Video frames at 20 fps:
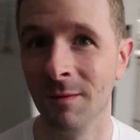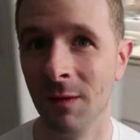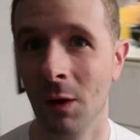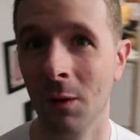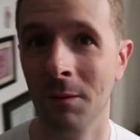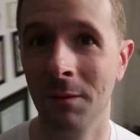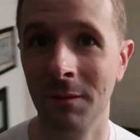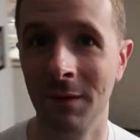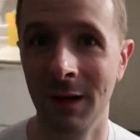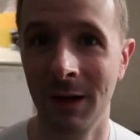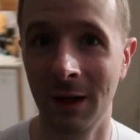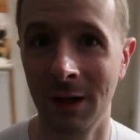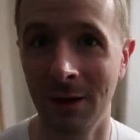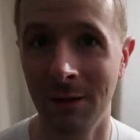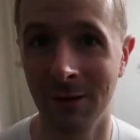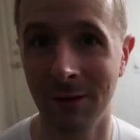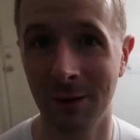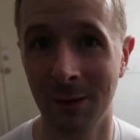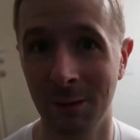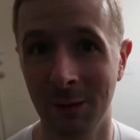oh,
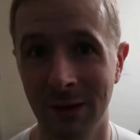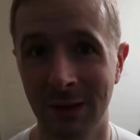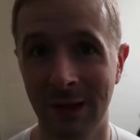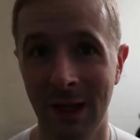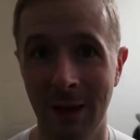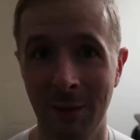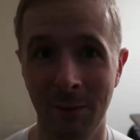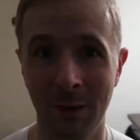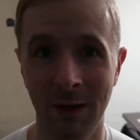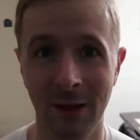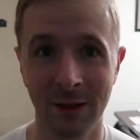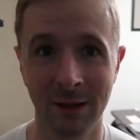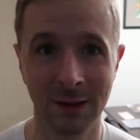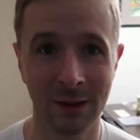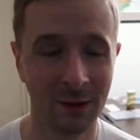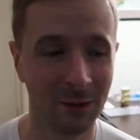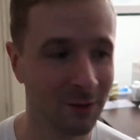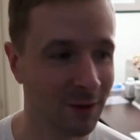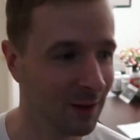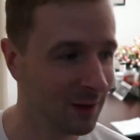video is almost 10 minutes
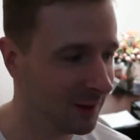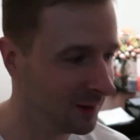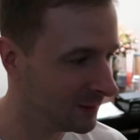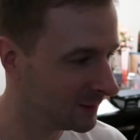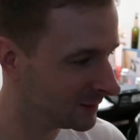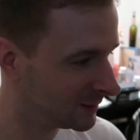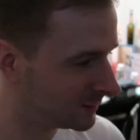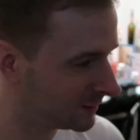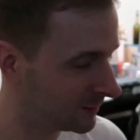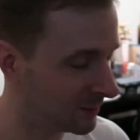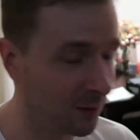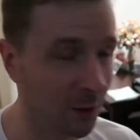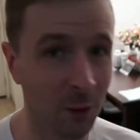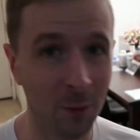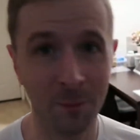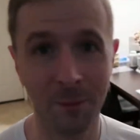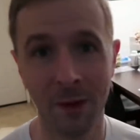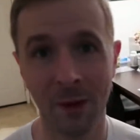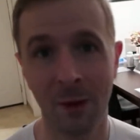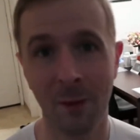already. So I
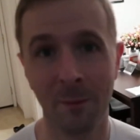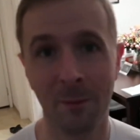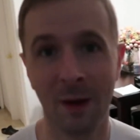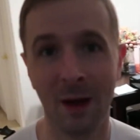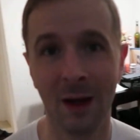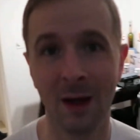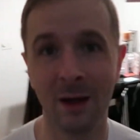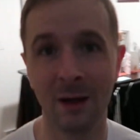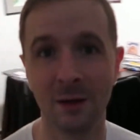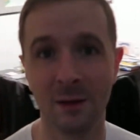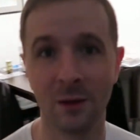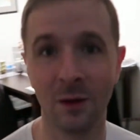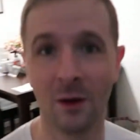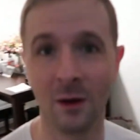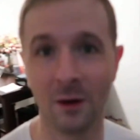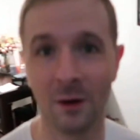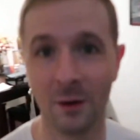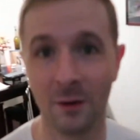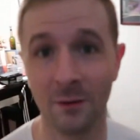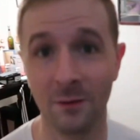hope you don't mind
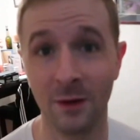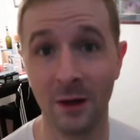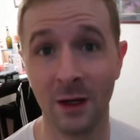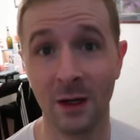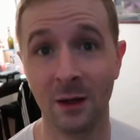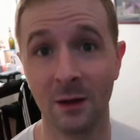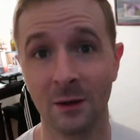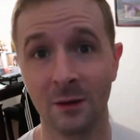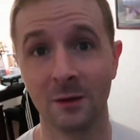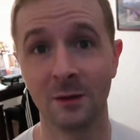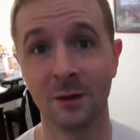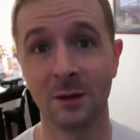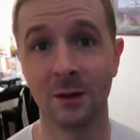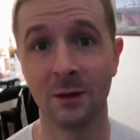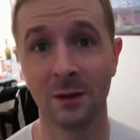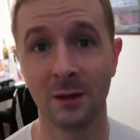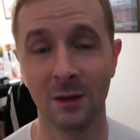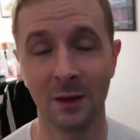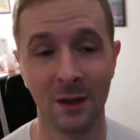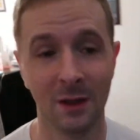longer
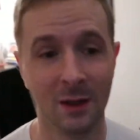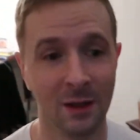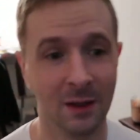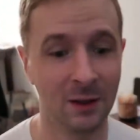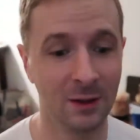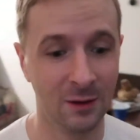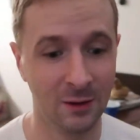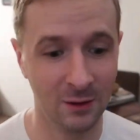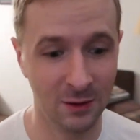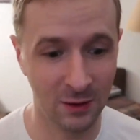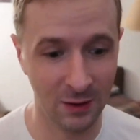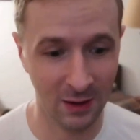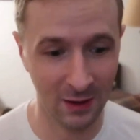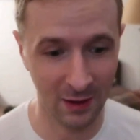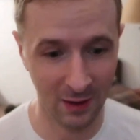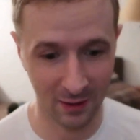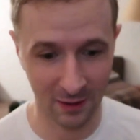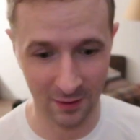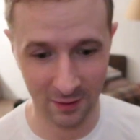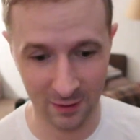videos,
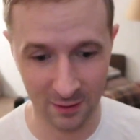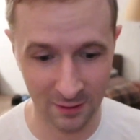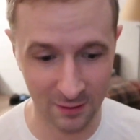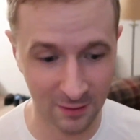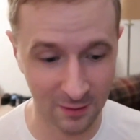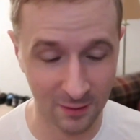Eugenia.